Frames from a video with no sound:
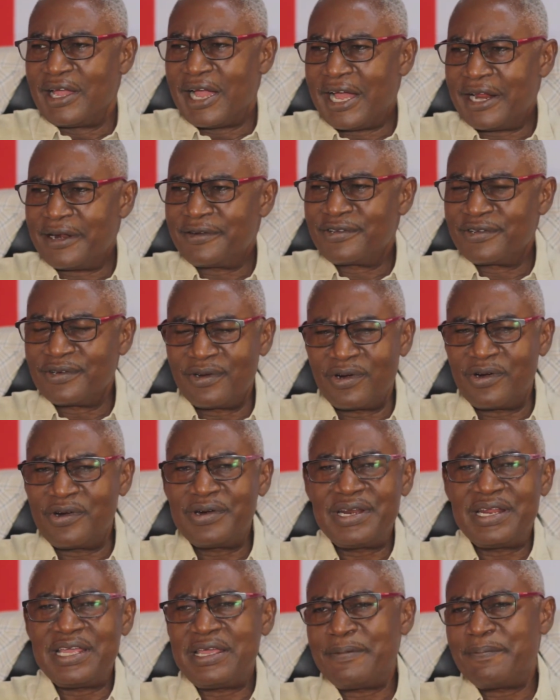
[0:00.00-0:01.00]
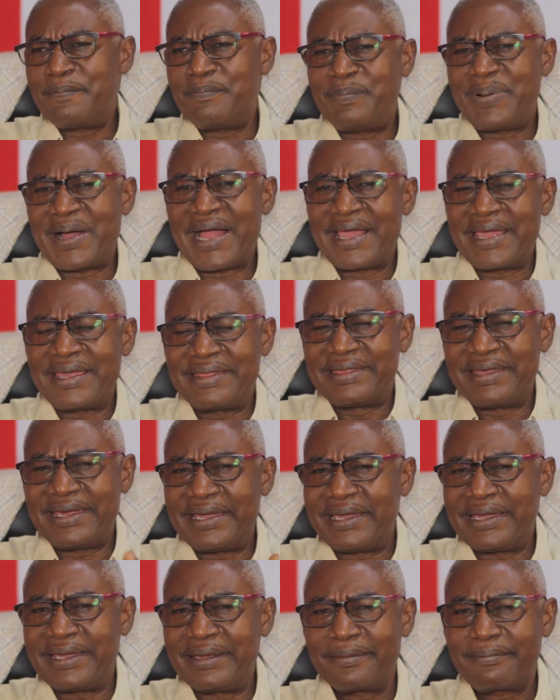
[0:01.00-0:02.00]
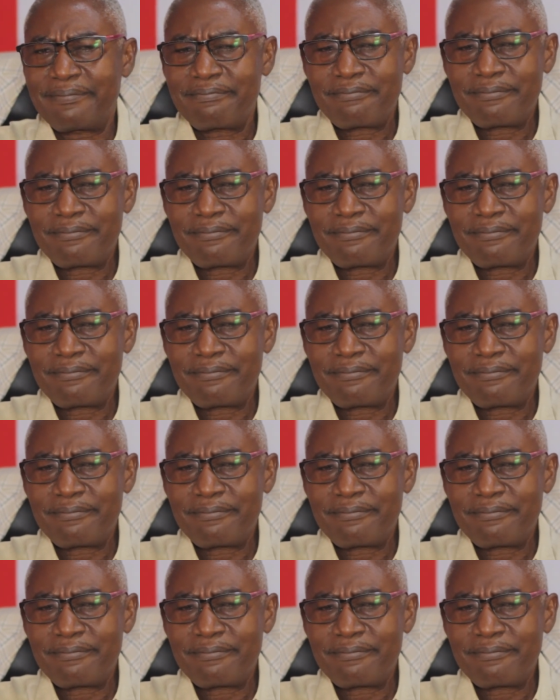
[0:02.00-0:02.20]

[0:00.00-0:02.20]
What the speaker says: And only by the